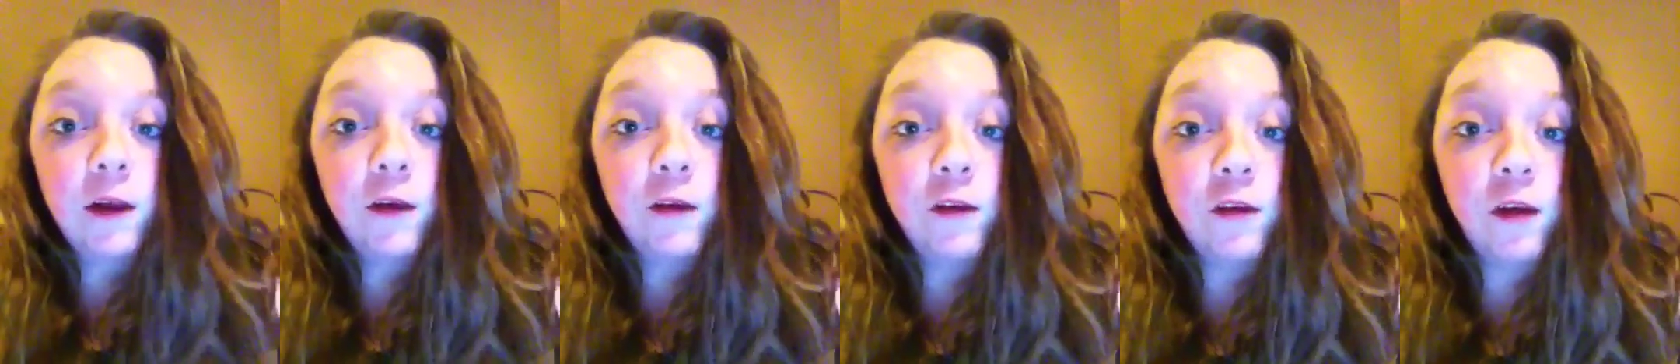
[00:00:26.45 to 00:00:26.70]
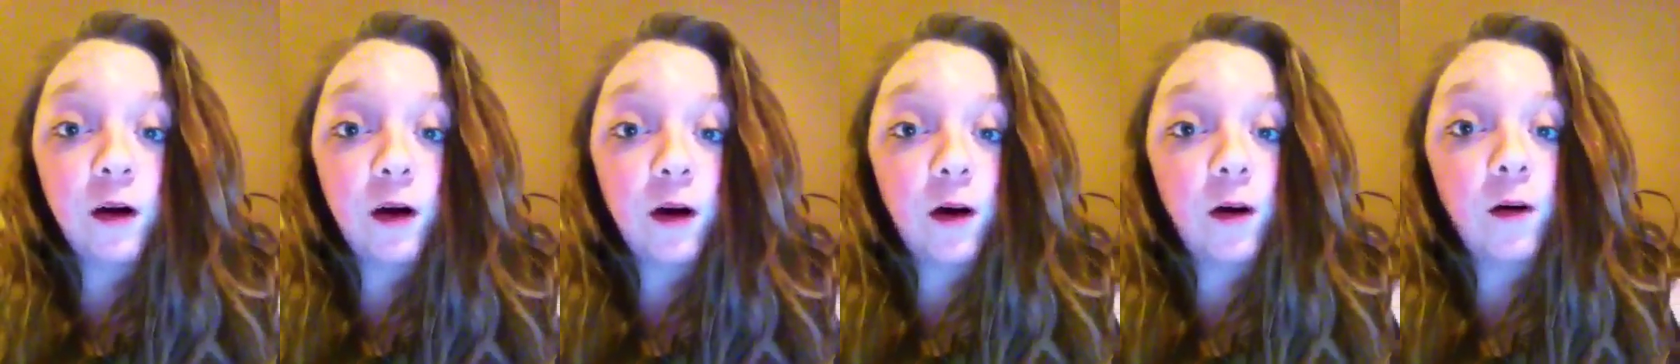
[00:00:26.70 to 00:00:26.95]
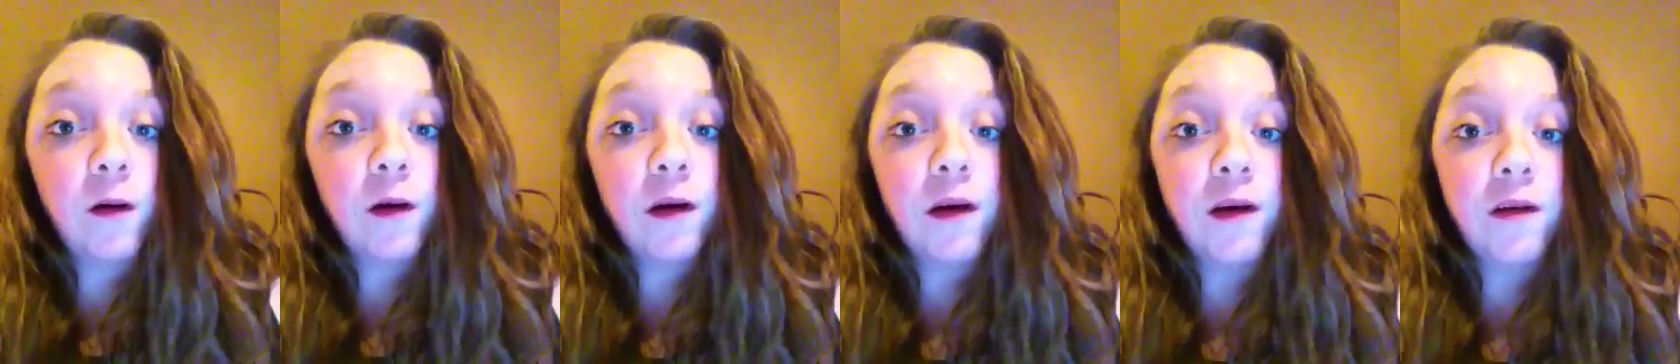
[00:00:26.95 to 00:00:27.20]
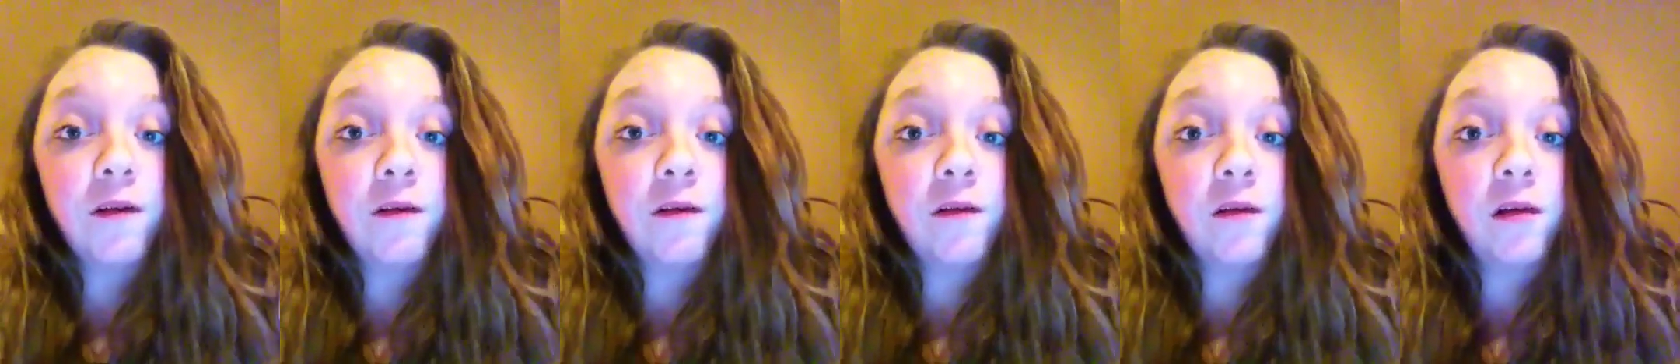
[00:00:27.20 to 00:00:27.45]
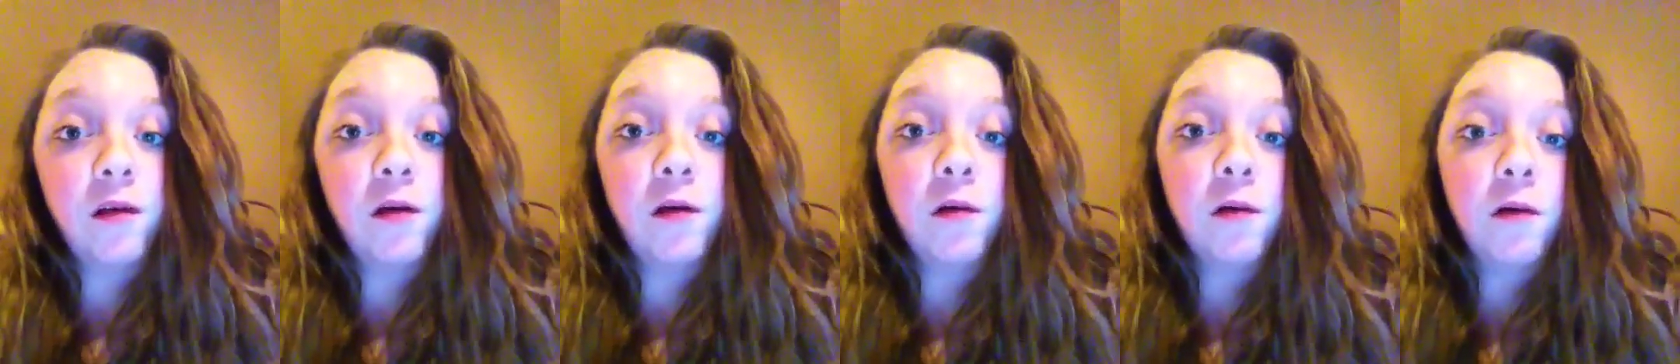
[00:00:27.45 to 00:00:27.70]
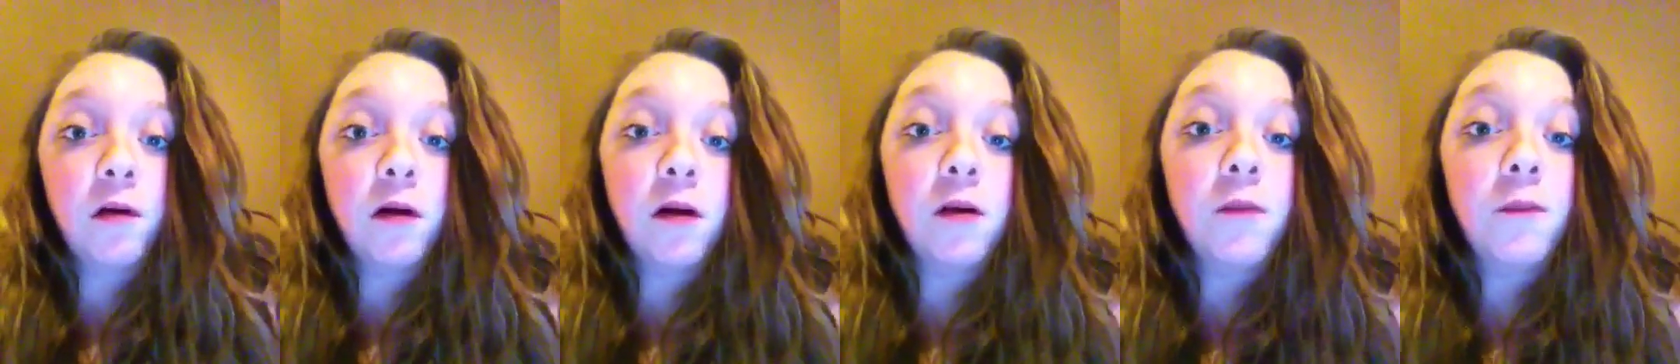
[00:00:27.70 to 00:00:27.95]
So if
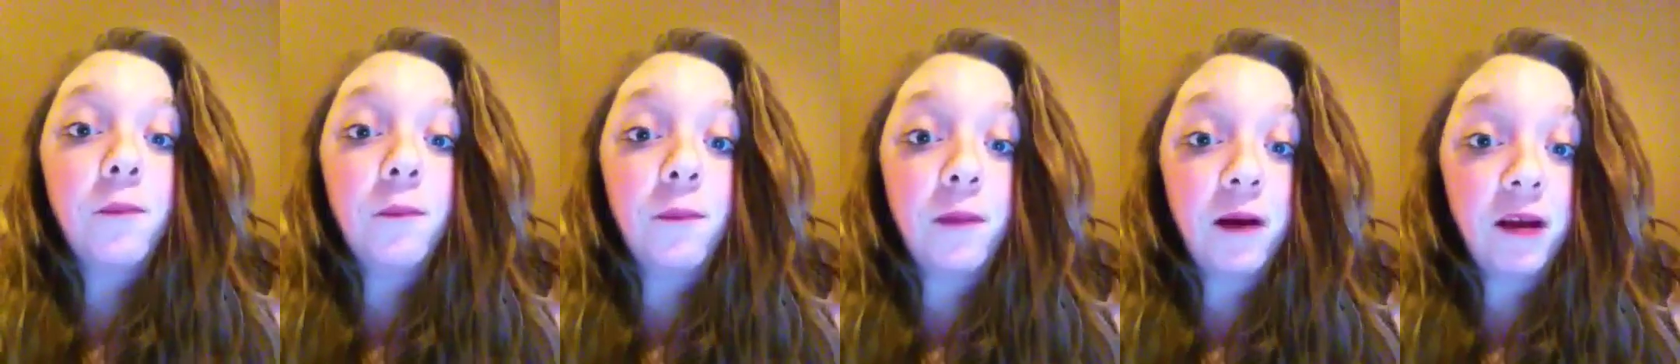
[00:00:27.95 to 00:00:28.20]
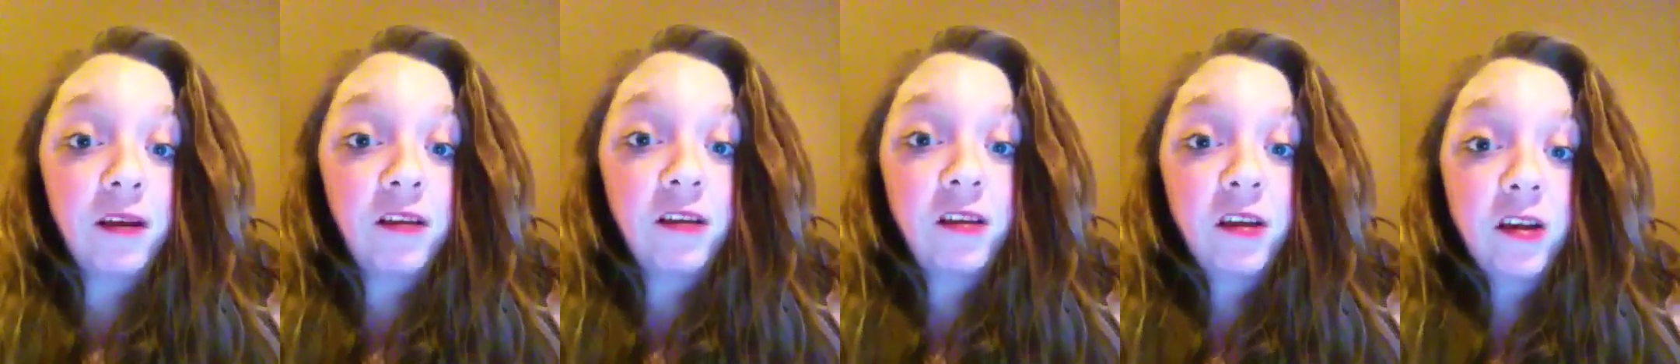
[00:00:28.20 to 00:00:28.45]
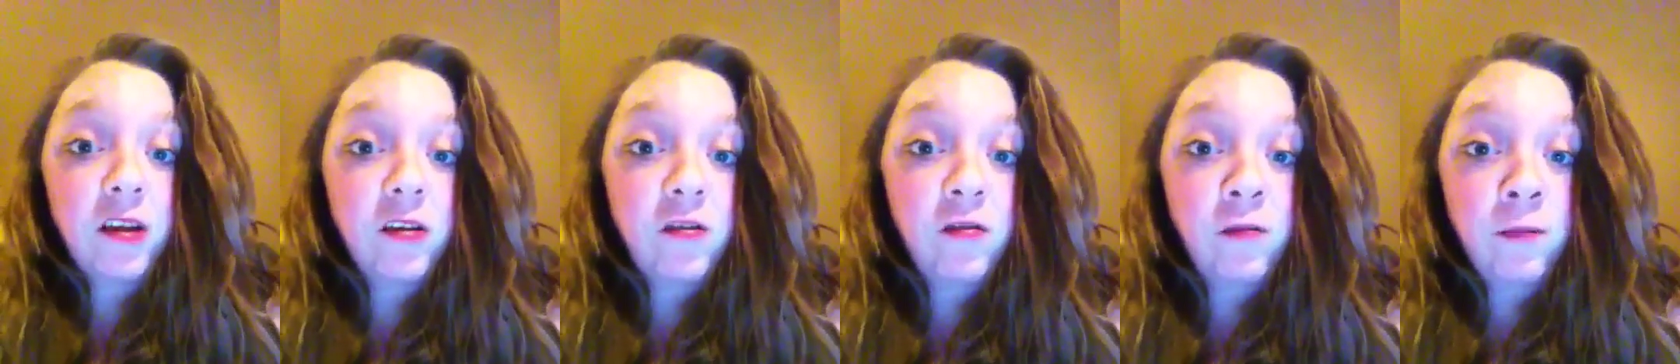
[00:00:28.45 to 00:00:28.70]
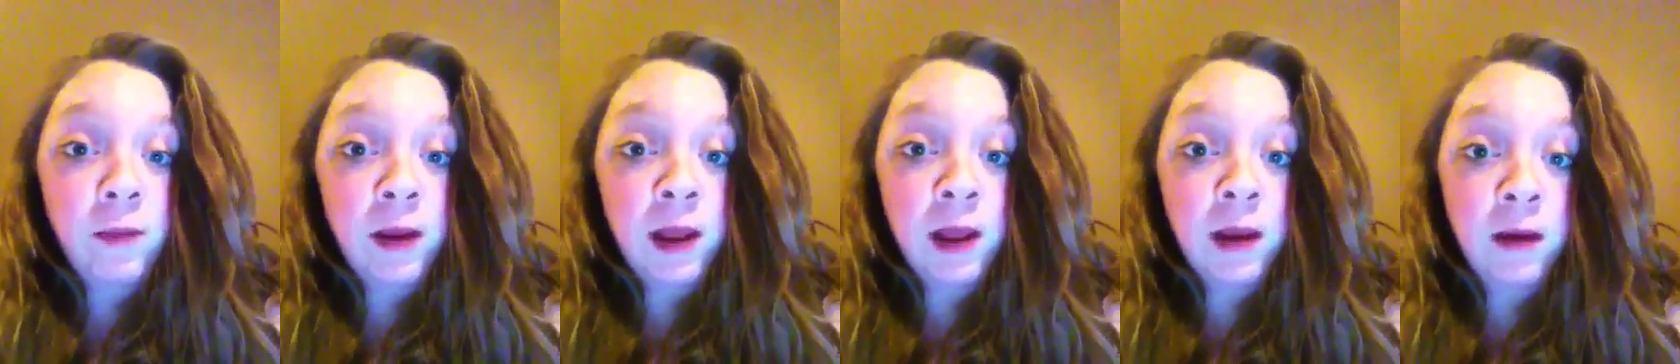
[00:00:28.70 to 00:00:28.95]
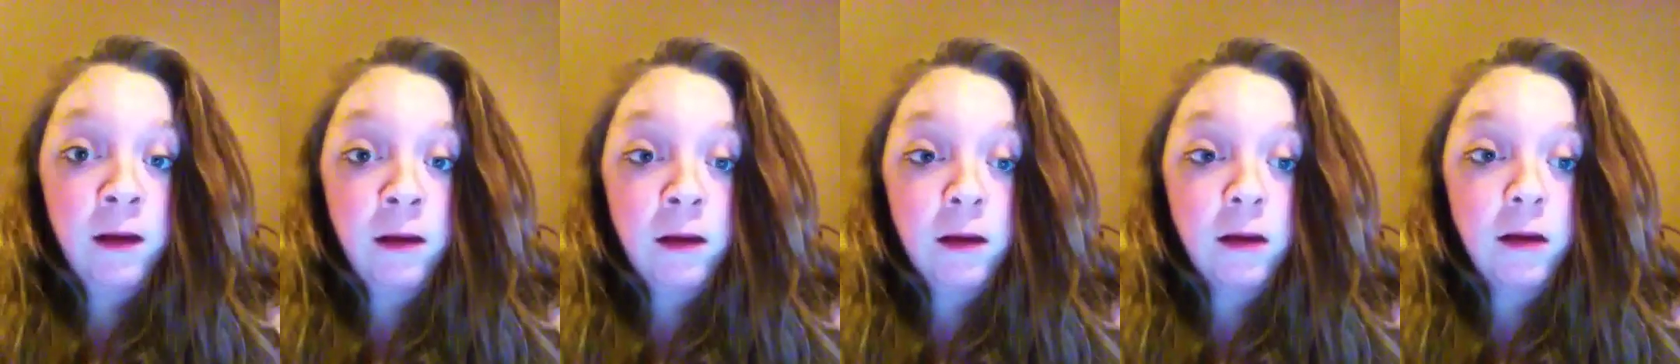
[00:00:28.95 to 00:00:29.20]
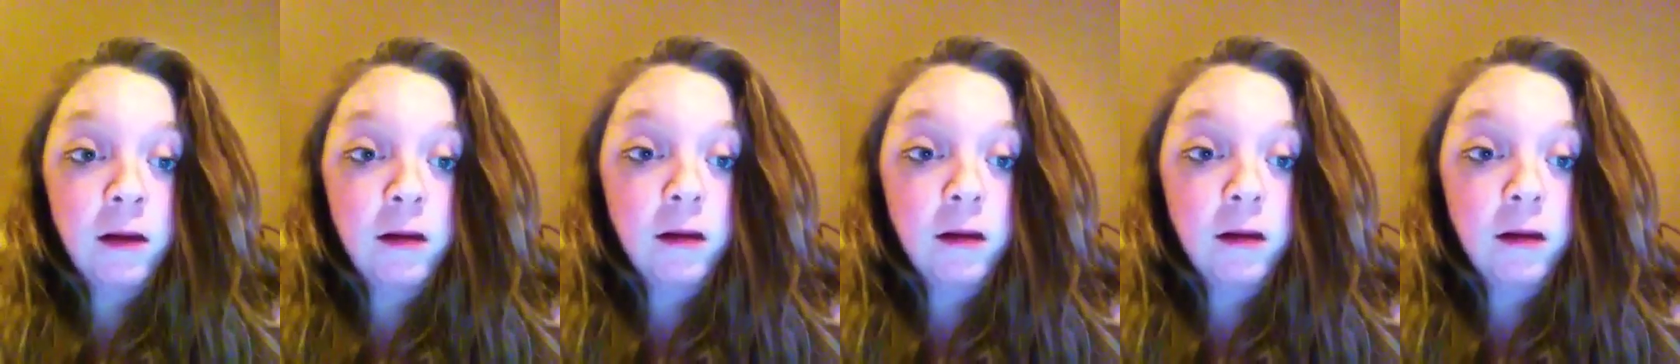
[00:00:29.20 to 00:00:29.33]
you could message me